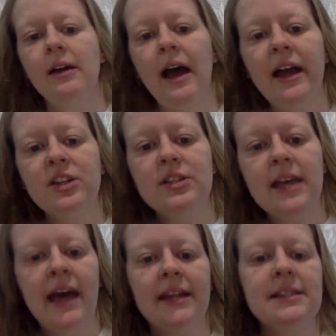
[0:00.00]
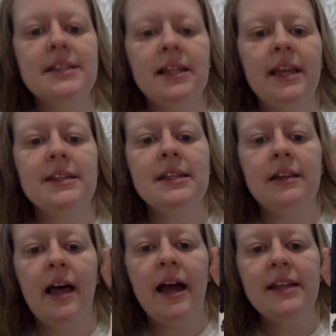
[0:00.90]
I just added slanted
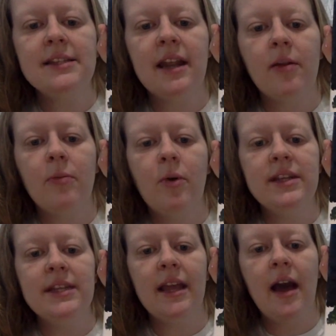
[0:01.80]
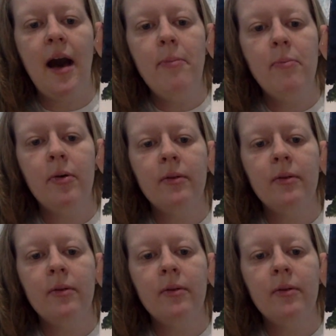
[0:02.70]
lines that are pointing up.